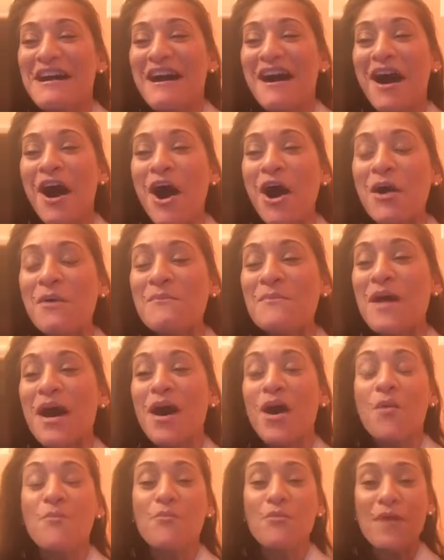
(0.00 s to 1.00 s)
Um,
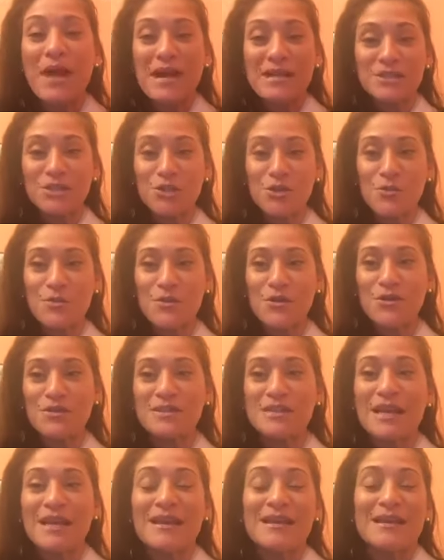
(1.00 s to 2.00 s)
brain
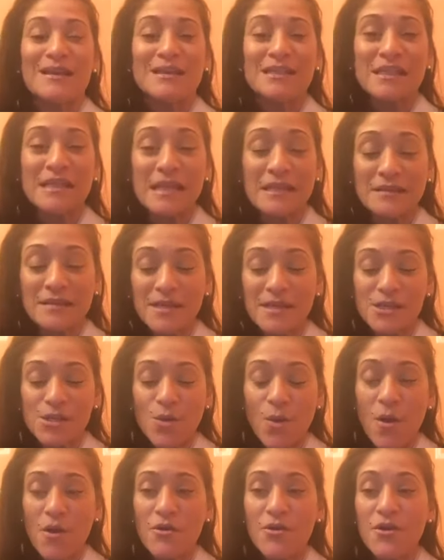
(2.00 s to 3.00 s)
tumors, skin
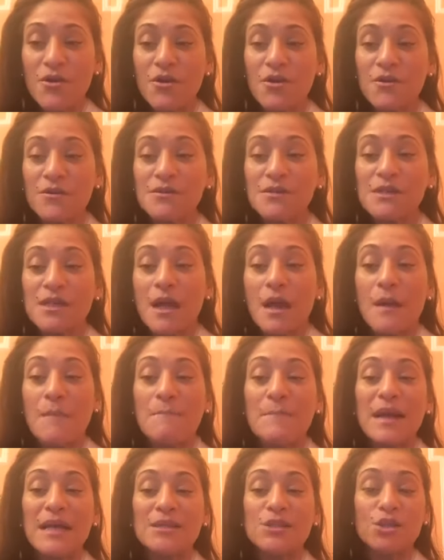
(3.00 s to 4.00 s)
disorders,
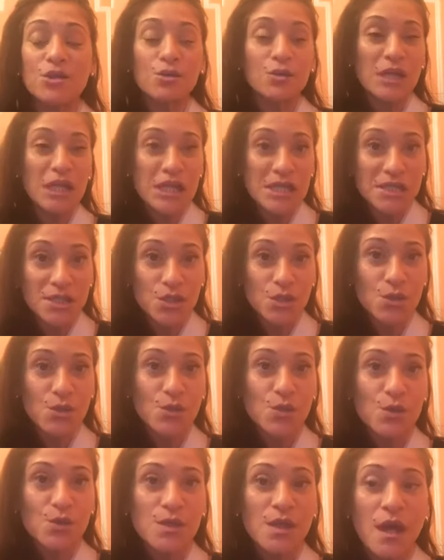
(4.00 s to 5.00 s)
mental
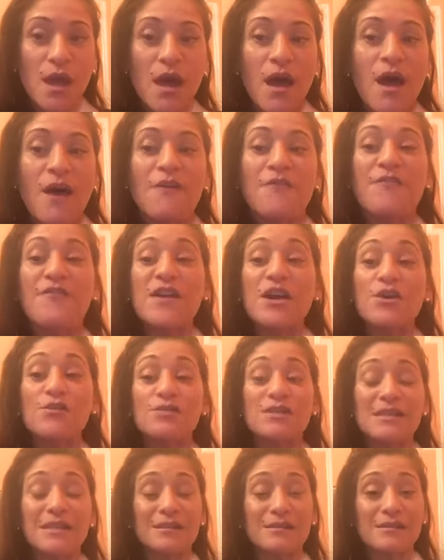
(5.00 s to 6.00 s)
issues, fear
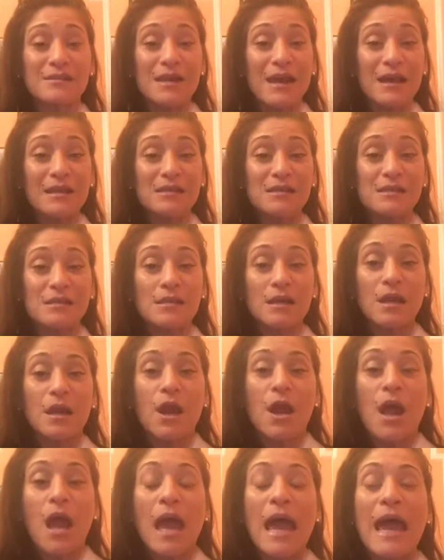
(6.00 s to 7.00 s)
of success,
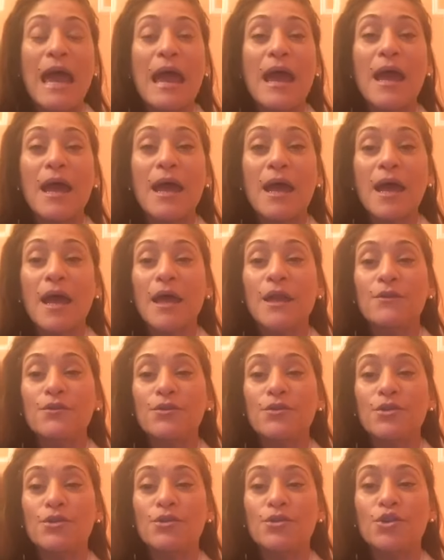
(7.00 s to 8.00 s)

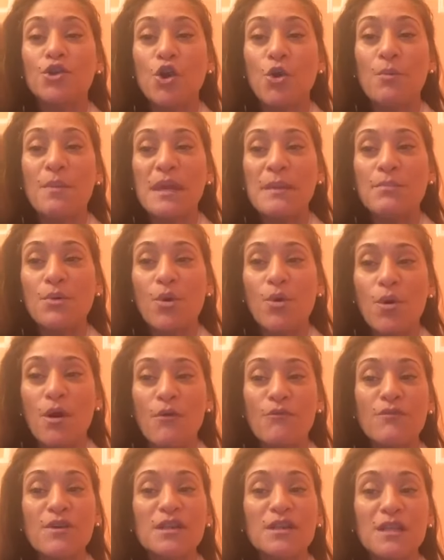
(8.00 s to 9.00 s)
and you know, people who
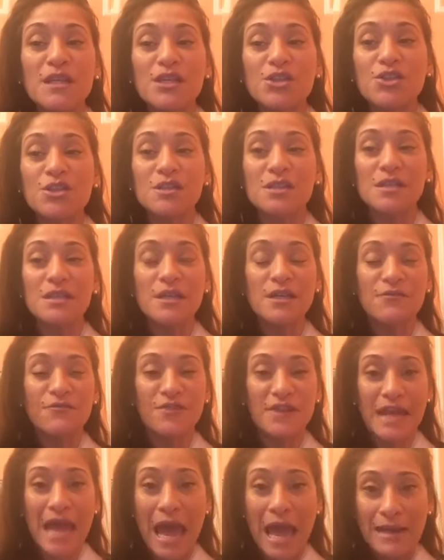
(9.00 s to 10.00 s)
are religiously
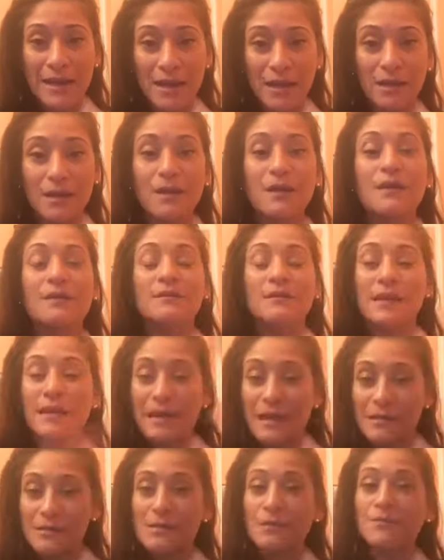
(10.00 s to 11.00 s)
fanatic they
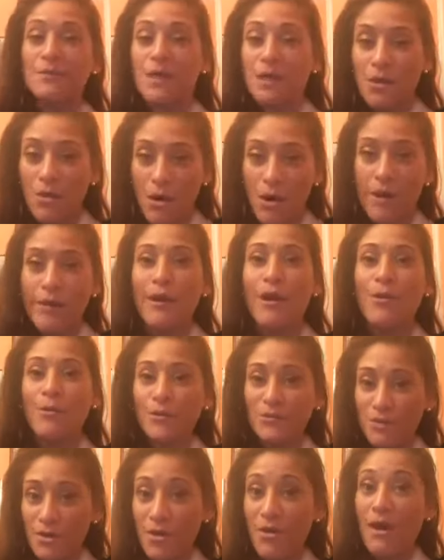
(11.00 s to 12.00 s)
got something going on
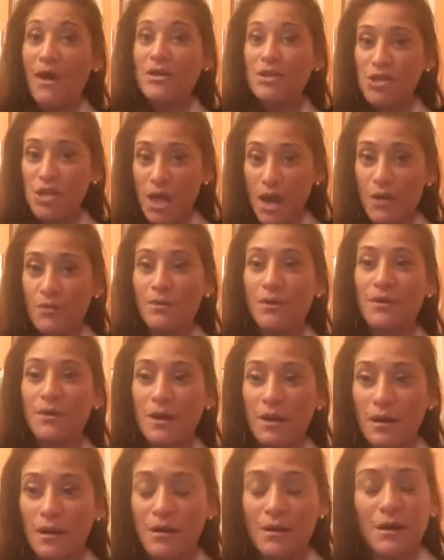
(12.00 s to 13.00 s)
with the crown chakra,
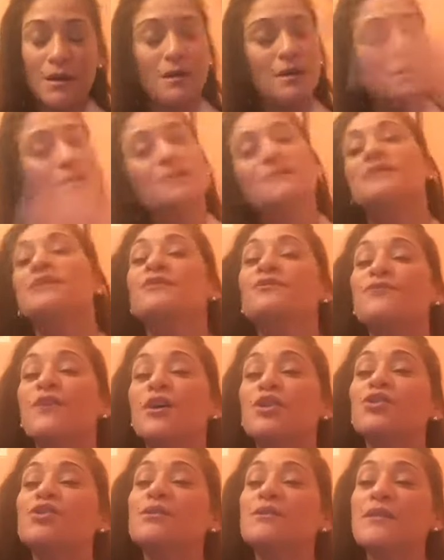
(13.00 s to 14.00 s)
uh, uh, a
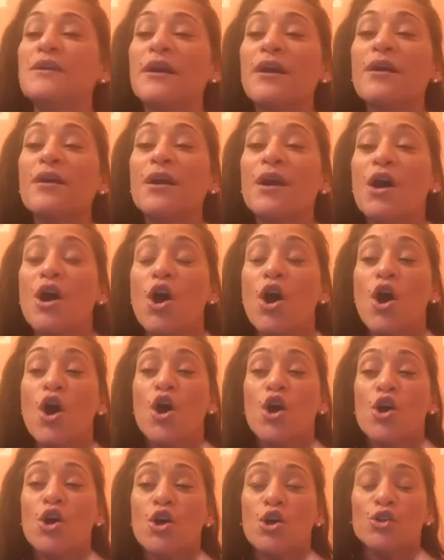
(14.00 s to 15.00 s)
dysfunction there.
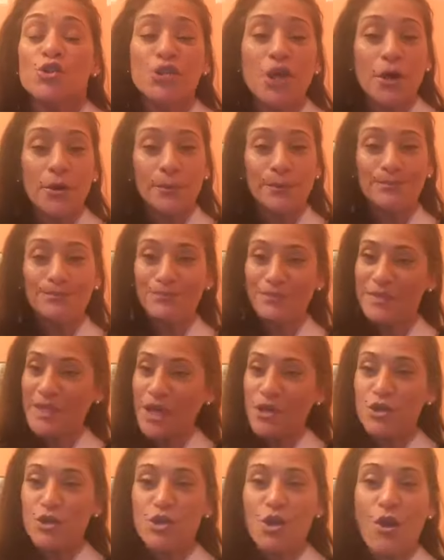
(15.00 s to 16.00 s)
So
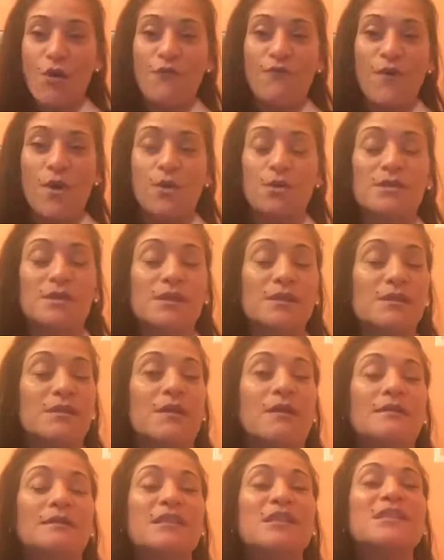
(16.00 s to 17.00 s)
there you go, folks.
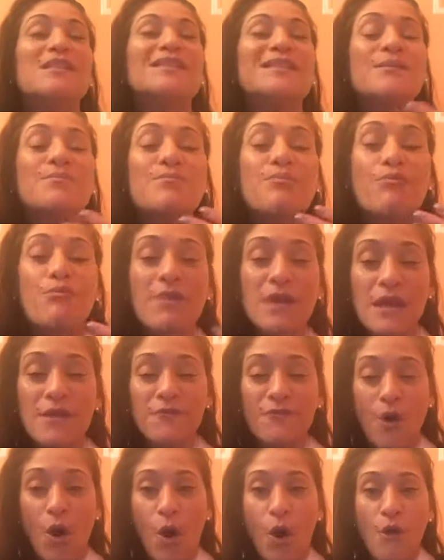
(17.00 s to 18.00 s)
This is a
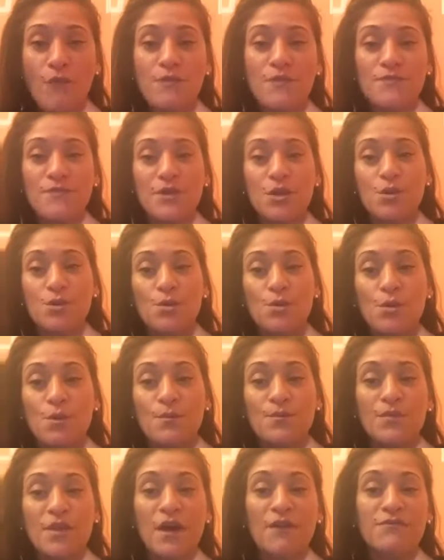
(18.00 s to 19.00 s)
brief overview
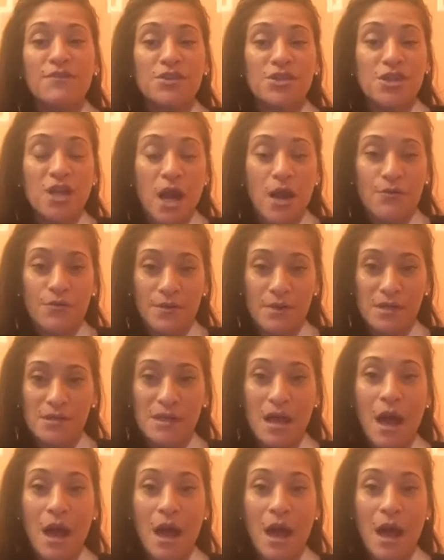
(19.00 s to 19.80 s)
of the chakras.